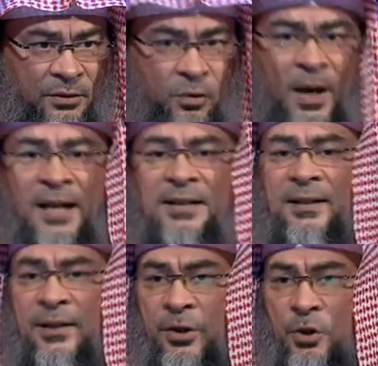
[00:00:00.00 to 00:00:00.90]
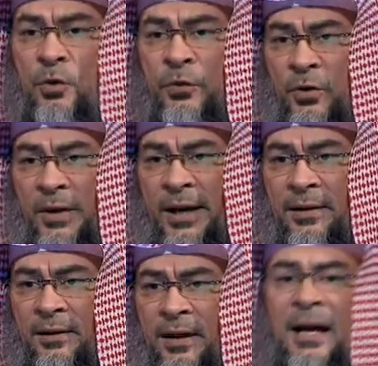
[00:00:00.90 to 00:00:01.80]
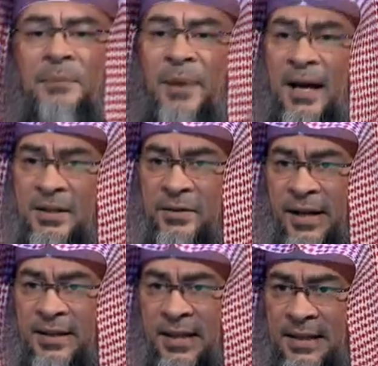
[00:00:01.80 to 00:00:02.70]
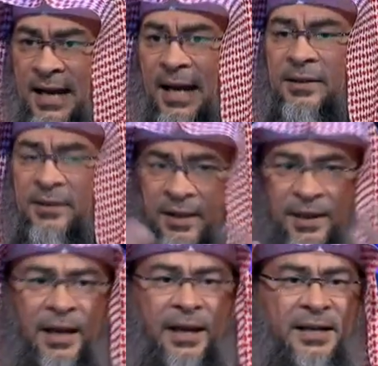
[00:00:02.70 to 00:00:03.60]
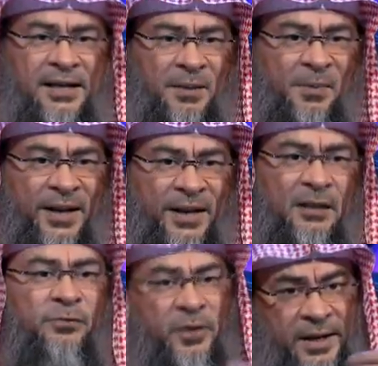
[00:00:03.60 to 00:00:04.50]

to ask you for rain. And Abbas raised his hands and he supplicated for